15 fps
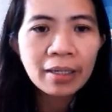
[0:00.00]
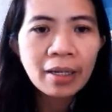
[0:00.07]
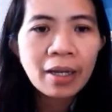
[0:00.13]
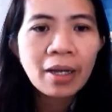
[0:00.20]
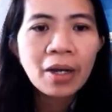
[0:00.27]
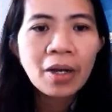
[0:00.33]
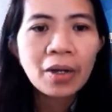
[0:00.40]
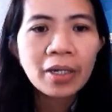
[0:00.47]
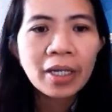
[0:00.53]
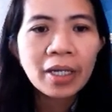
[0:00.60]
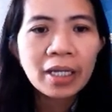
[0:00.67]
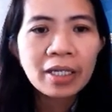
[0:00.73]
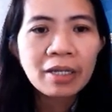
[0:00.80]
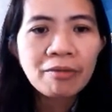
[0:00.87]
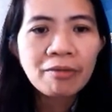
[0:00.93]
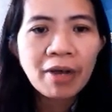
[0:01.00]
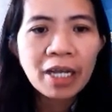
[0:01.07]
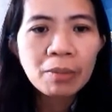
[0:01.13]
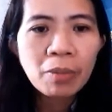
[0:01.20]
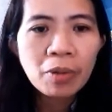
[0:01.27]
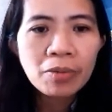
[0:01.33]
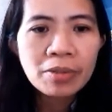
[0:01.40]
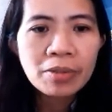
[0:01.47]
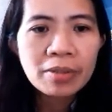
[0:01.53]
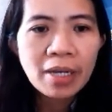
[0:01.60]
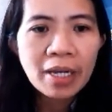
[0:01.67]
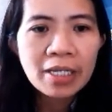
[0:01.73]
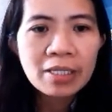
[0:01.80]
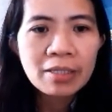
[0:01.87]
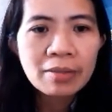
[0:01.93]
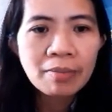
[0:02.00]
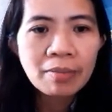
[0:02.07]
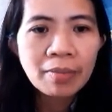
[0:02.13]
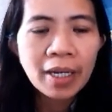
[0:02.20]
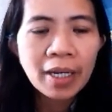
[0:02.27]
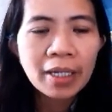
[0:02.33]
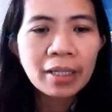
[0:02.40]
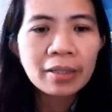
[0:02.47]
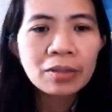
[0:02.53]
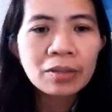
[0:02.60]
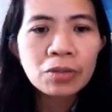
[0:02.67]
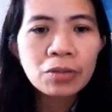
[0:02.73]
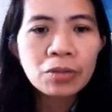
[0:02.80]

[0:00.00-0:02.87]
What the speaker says: Okay, divide both sides by 2.